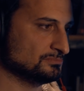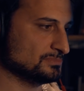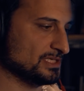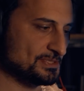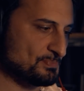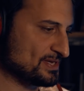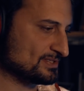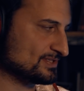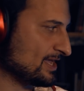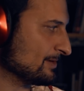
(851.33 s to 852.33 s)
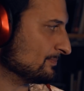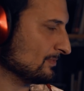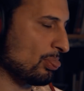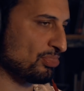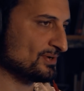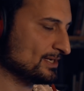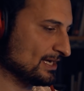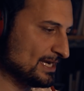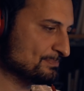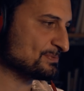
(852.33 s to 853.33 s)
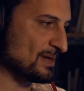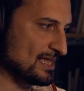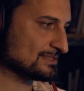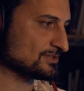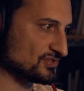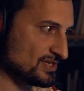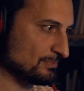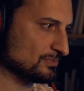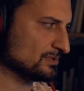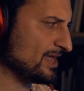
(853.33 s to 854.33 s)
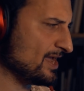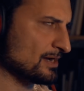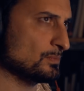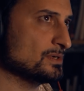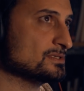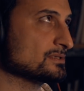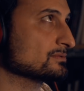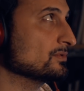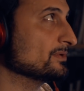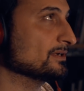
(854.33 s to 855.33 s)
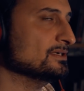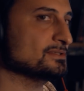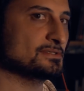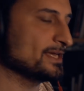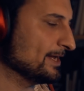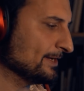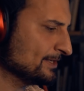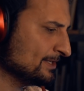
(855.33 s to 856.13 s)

Ellipse mask the same. Ellipse mask the same. Damn, what is going on today?